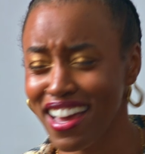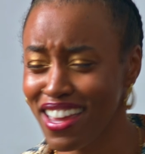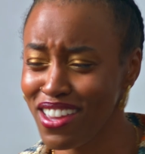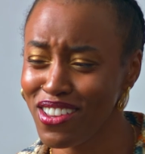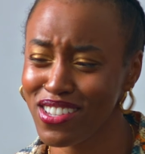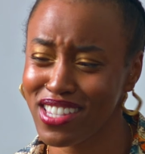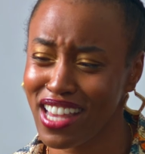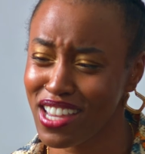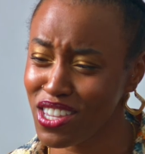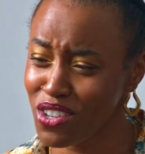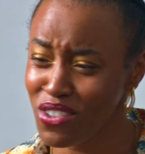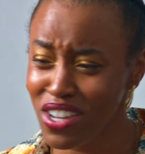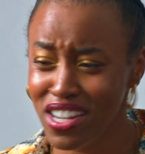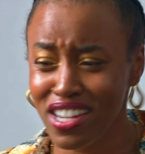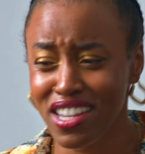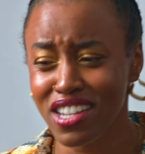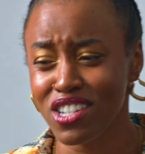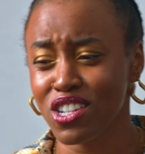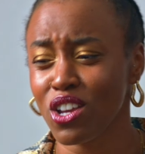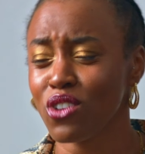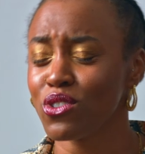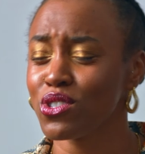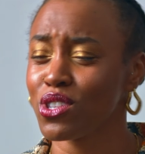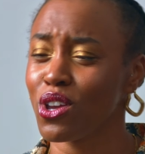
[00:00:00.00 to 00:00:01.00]
like, you need to get
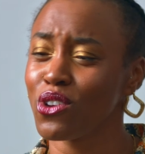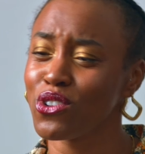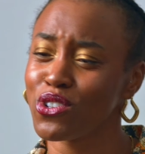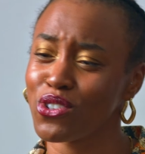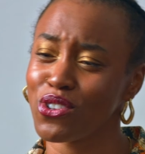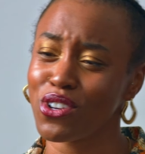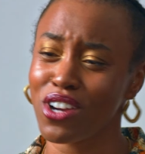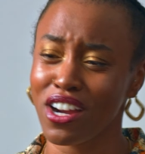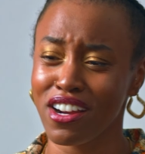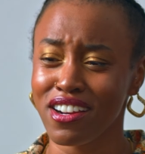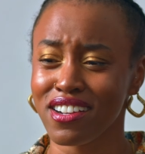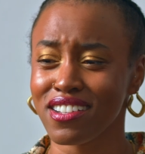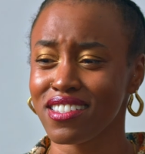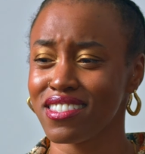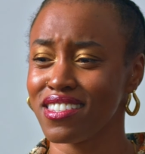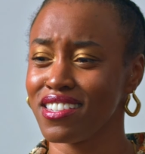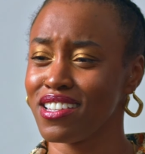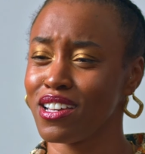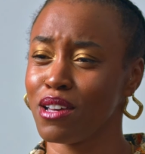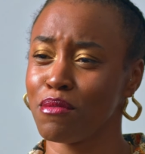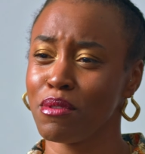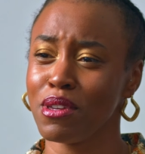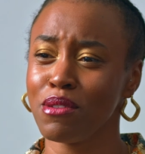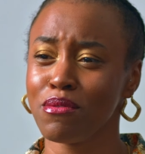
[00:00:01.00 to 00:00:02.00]
your social currency
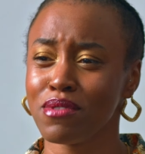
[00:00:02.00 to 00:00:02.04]
up. He